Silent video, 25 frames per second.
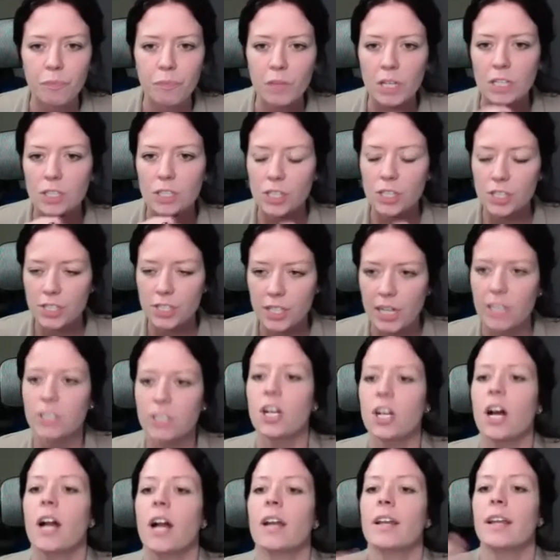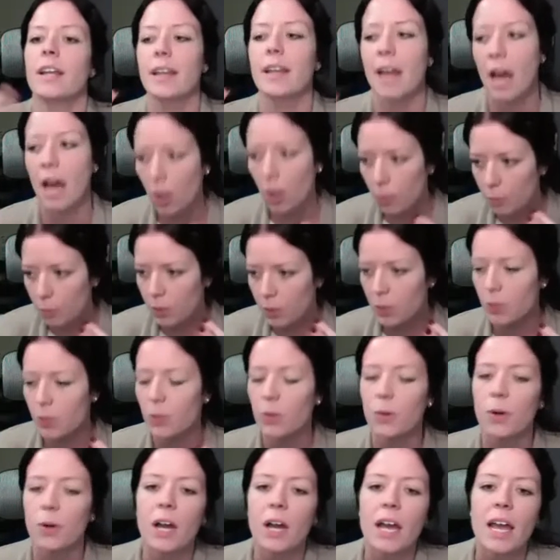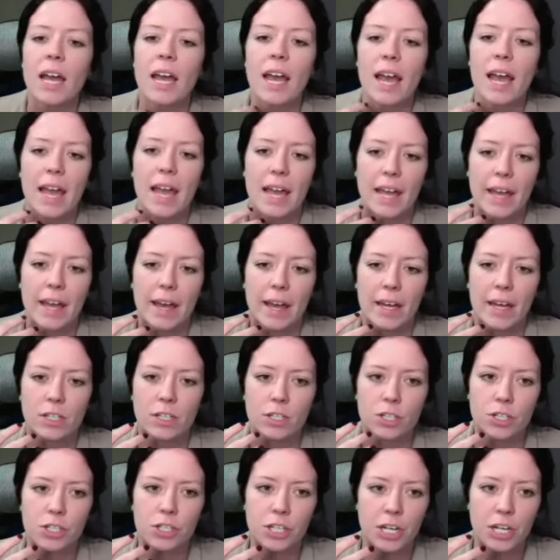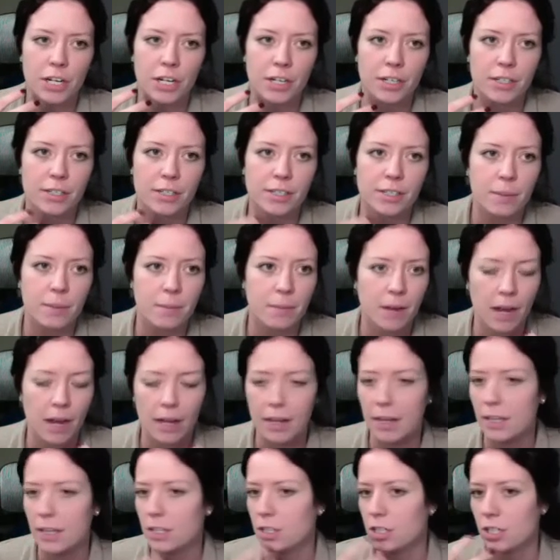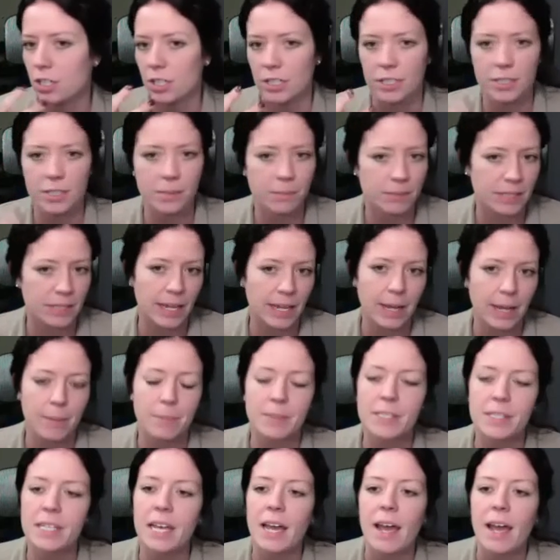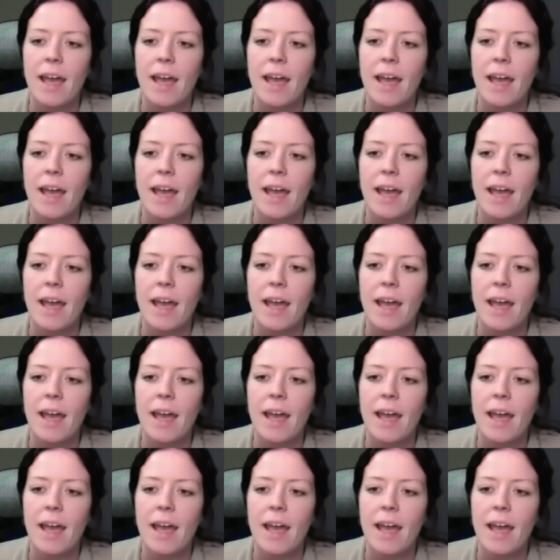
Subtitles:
just touch on and help you and share some nuggets, share some tips.